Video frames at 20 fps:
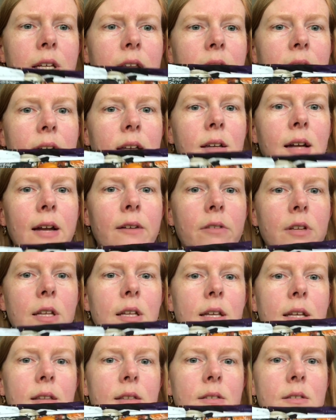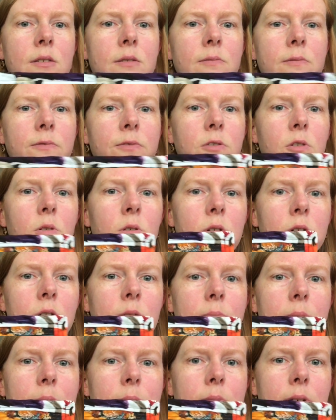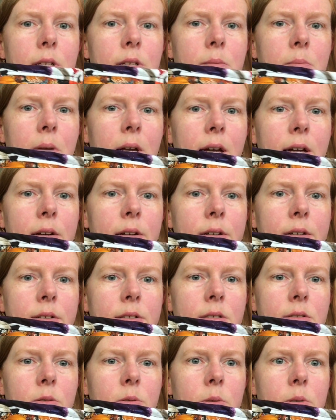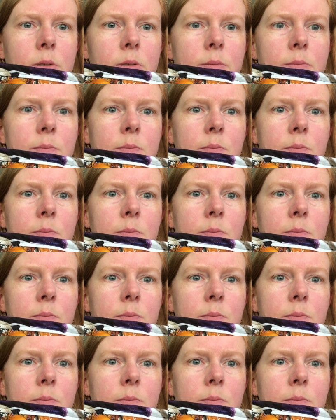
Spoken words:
like this floral pumpkin pattern. It's cool.